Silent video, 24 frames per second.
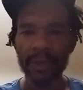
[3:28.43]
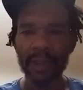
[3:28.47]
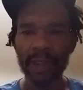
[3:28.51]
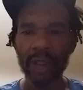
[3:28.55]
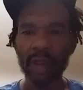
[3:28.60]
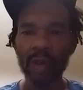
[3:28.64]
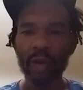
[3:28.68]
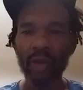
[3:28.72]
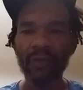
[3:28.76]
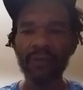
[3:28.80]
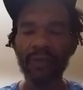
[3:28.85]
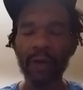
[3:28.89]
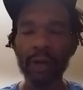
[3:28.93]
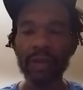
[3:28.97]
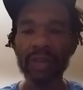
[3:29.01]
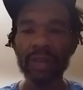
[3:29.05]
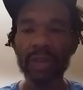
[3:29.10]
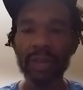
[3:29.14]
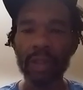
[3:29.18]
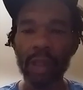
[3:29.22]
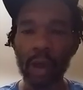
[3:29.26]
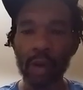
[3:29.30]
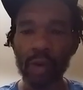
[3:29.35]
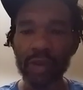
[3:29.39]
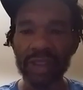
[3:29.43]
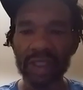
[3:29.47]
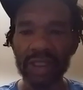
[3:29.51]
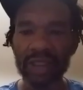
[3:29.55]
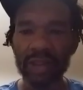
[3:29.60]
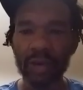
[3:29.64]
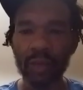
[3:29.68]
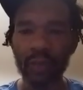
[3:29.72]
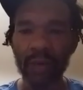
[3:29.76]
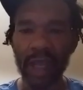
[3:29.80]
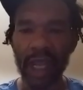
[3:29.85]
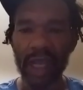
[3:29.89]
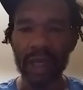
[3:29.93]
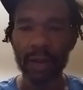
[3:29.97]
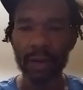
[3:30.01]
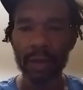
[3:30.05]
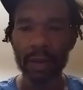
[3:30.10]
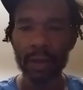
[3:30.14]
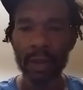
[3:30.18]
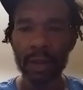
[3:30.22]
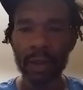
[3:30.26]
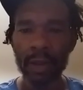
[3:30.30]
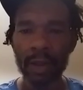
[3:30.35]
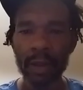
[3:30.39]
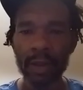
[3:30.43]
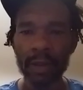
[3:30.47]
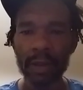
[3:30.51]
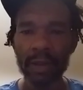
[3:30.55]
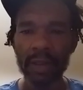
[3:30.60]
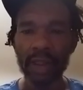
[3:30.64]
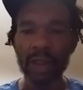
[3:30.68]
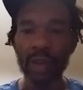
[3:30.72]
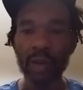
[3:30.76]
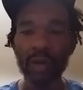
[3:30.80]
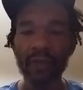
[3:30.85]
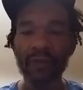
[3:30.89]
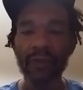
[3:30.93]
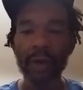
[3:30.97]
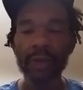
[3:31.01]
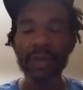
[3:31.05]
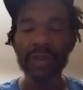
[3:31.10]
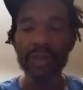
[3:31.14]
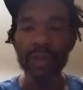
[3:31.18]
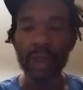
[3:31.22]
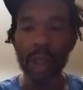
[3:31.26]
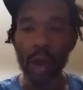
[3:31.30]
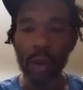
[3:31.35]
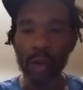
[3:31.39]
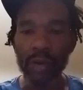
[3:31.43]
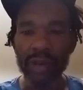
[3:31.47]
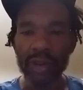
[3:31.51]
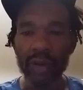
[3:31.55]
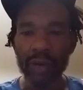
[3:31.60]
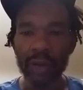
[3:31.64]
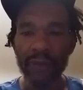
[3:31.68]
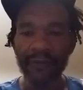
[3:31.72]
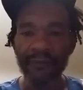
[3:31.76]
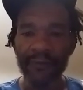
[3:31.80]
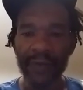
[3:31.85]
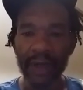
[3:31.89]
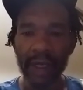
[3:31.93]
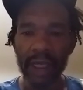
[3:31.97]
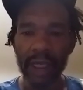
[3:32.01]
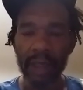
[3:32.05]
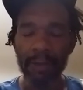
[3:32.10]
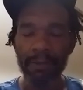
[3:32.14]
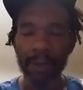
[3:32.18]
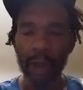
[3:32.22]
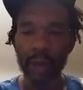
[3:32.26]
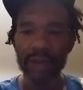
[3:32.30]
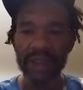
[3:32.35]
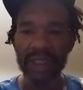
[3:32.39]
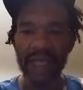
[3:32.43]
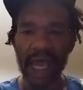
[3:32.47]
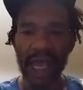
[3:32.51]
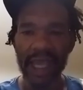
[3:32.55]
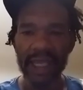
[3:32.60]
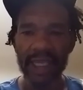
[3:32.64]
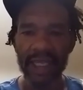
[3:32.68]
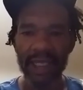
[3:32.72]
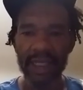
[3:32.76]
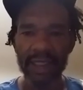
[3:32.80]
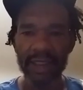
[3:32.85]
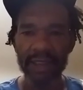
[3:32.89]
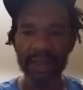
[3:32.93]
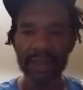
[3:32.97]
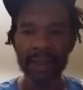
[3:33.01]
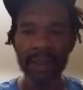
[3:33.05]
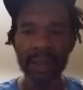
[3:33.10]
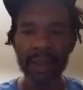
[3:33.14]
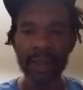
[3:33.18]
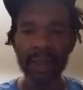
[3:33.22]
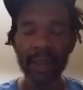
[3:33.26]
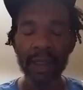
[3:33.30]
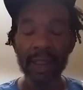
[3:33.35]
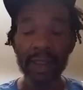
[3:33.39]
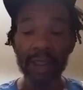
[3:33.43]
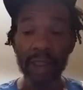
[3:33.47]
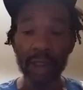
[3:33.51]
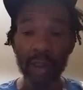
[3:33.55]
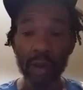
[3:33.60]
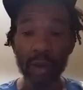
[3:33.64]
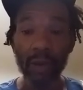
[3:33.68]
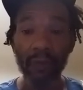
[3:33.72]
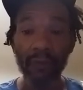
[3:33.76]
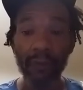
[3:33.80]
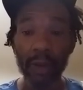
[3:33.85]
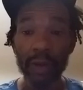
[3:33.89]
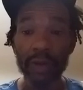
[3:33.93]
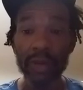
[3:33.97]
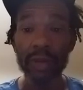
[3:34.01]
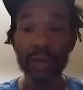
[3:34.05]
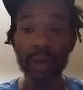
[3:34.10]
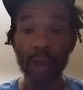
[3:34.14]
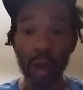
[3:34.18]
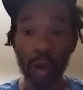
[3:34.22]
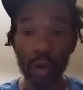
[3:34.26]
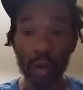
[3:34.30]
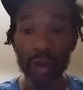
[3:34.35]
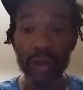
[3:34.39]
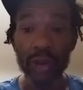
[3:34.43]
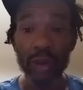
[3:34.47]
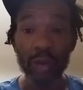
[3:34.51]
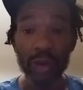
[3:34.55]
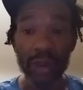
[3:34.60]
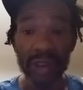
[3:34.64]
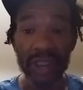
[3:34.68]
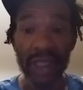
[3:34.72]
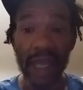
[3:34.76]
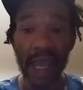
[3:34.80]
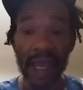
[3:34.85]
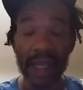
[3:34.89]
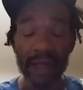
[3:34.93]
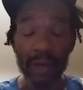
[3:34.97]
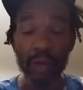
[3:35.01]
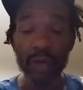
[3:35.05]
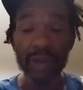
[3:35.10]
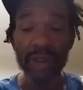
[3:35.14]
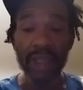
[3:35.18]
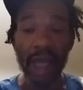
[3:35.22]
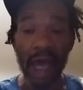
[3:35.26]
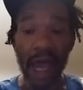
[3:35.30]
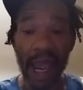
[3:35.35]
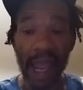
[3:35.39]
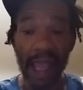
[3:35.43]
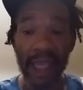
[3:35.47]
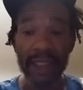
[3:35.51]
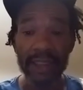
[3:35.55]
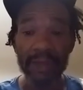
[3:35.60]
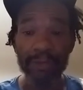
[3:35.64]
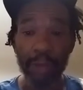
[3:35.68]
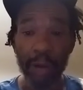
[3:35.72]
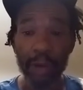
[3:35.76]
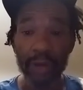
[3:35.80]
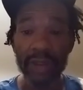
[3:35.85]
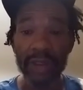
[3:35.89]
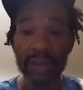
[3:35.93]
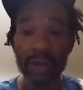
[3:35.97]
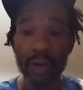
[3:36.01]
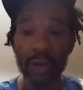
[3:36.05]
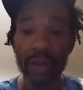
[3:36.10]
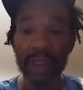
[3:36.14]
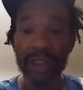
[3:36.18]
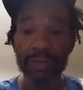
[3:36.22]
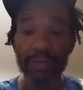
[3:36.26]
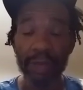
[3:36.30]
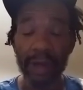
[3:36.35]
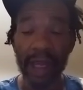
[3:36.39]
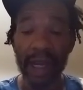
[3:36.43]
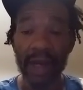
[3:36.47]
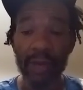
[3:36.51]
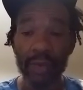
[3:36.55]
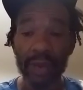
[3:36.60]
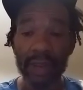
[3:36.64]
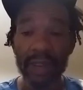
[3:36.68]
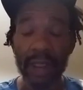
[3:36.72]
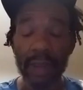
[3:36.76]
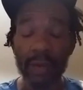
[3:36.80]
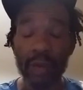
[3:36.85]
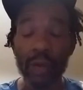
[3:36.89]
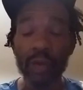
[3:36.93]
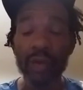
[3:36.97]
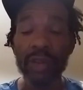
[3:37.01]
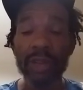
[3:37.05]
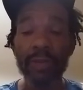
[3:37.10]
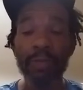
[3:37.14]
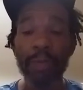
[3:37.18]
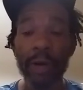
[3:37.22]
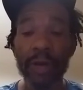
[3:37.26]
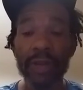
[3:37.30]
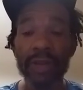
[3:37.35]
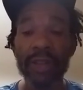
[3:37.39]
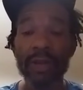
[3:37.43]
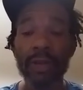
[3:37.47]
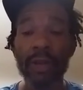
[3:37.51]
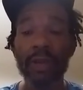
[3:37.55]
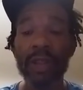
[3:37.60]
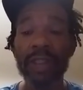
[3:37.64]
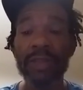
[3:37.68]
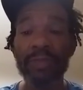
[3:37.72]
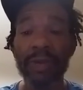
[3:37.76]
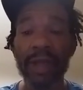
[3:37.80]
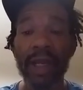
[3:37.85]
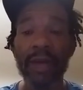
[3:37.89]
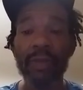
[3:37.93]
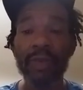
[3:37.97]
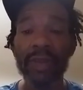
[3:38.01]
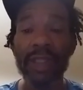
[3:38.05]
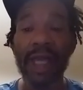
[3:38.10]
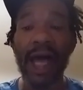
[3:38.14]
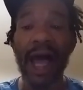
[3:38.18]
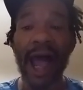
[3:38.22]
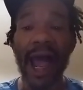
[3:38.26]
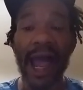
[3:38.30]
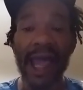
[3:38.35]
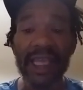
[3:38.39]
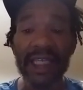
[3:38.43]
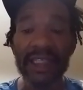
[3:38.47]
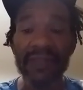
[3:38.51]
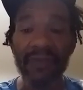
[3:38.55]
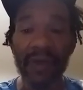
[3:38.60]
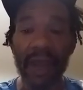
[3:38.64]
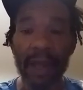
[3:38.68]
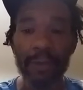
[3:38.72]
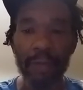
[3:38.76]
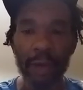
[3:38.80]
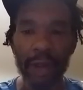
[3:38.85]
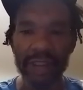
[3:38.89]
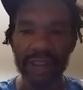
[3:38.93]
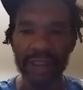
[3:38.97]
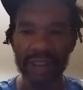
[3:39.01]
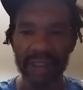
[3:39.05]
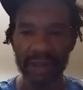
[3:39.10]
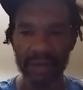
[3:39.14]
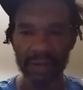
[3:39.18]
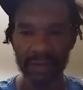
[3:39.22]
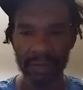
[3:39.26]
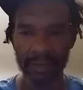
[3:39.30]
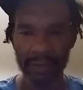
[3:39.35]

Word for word: The universe knows its creator. The universe knows who the fucking most high is. The universe knows who this high, who's the highest person on this planet with the who's the person on this planet with the highest vibration.